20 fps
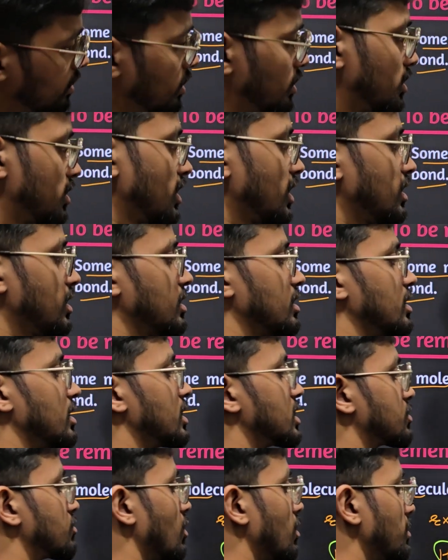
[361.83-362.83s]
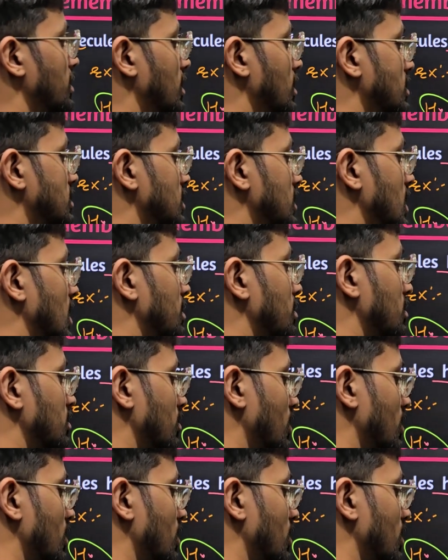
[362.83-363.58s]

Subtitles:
Then it's forming a single bond.